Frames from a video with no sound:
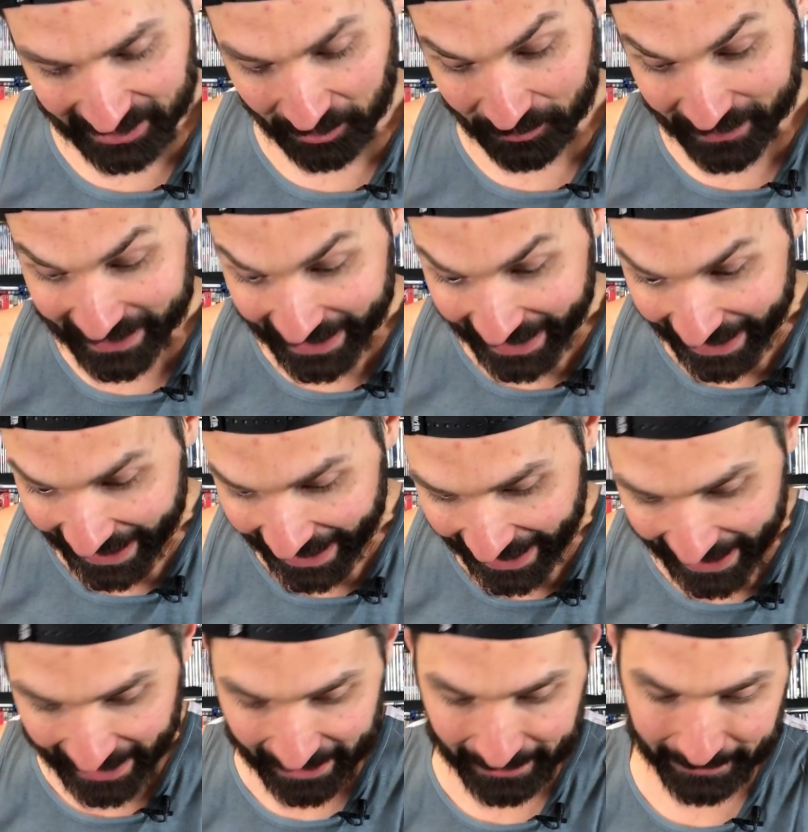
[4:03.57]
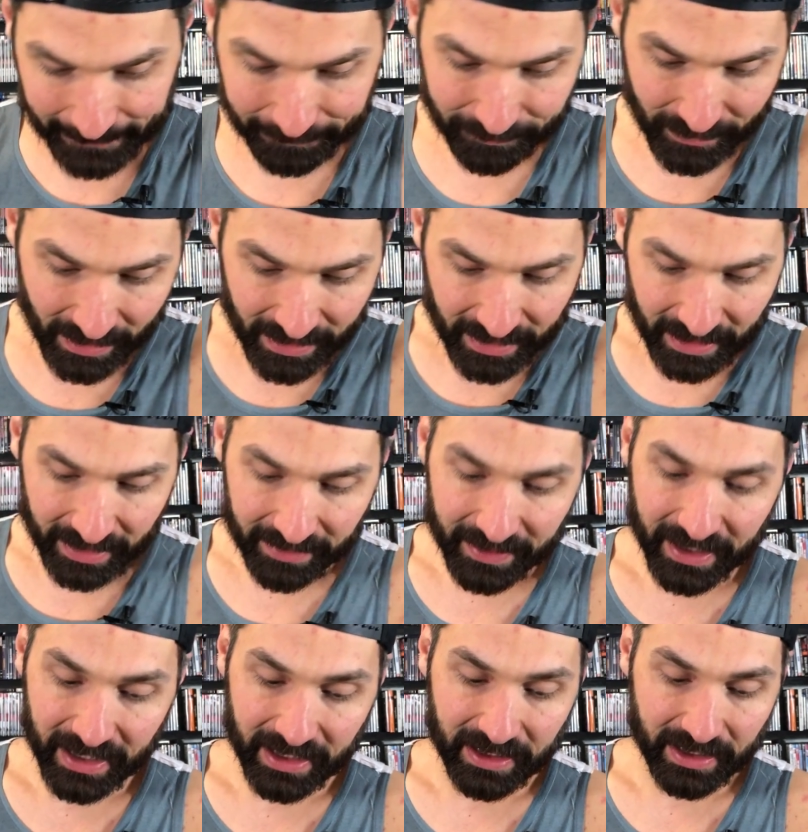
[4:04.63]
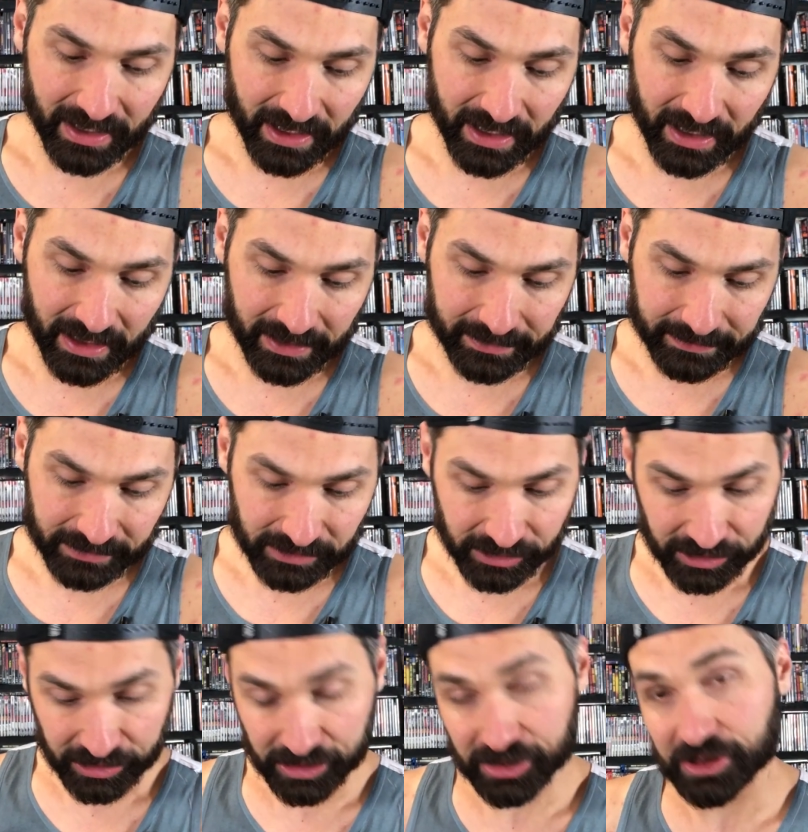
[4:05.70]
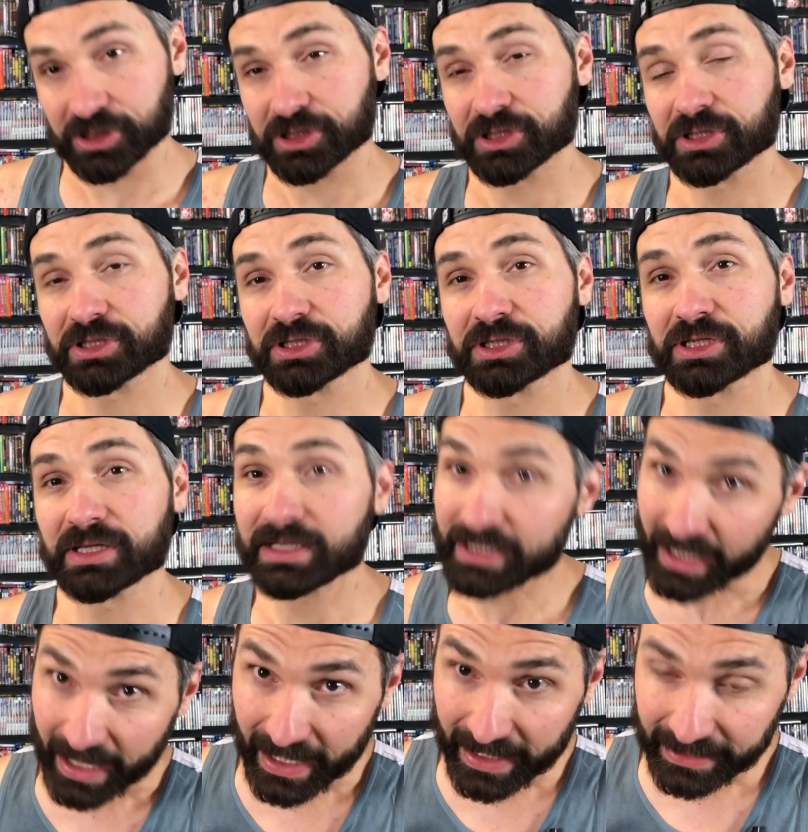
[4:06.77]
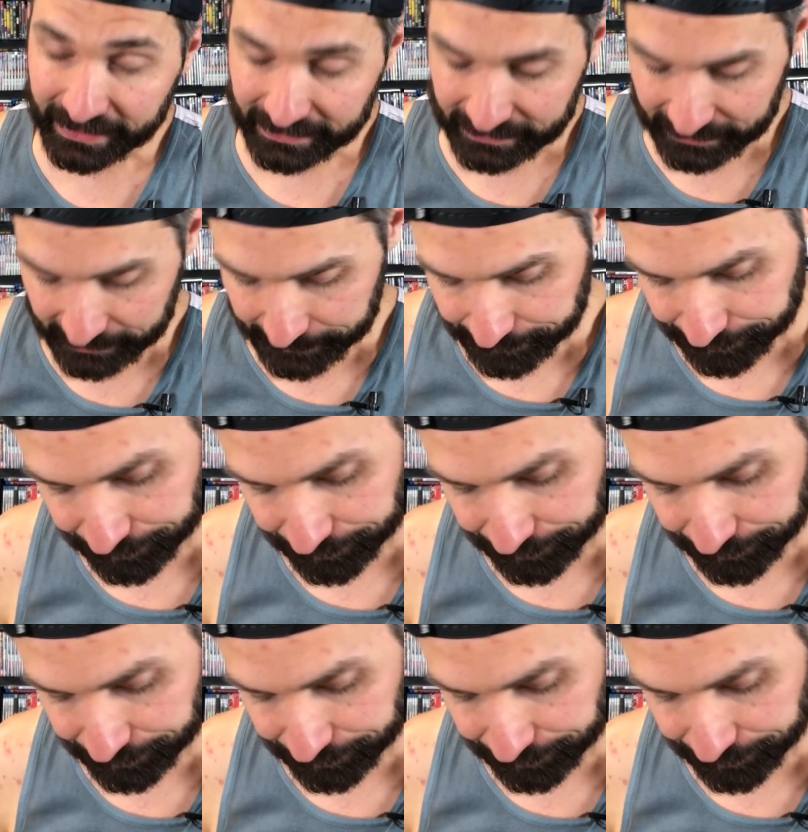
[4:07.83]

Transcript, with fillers: so yeah. And then uh, she dies